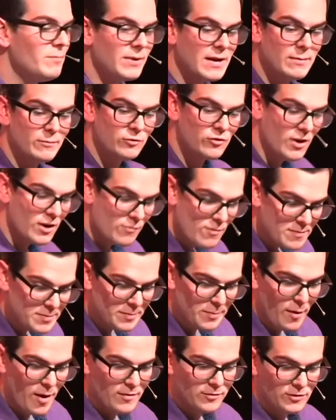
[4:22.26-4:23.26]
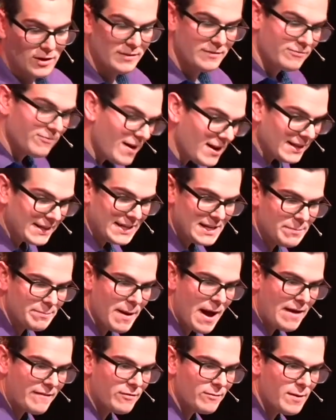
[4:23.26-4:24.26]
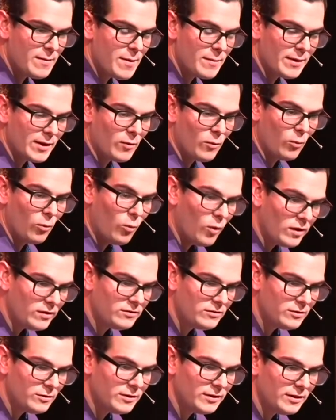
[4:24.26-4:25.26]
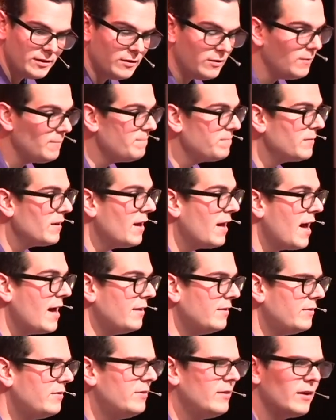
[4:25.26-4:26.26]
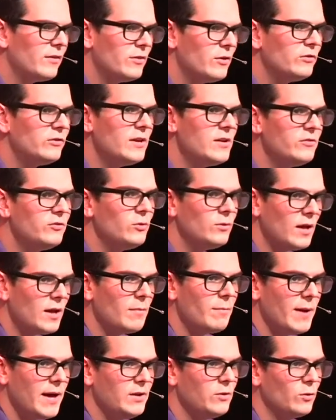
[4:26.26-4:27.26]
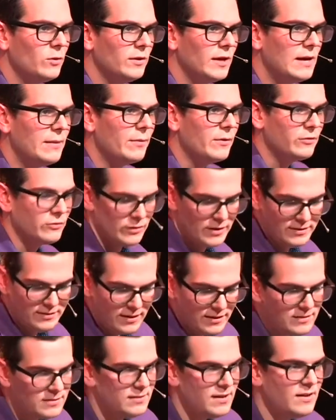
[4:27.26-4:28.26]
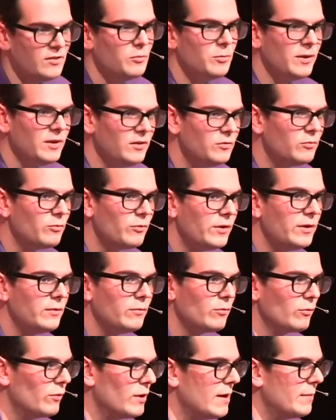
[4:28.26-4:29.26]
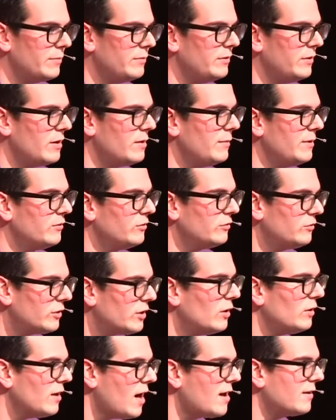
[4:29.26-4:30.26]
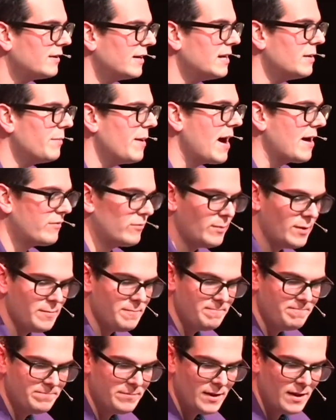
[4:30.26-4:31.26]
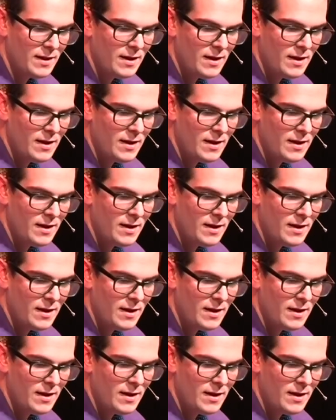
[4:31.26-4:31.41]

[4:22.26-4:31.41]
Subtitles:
But I'm trying to rip the bar, so I finally get it back from him. I'm like, what's your deal? And like those kids do a lot of manual labor. So he's like 6, but he's pretty ripped, you know what I mean? So it took a lot to get it back from him.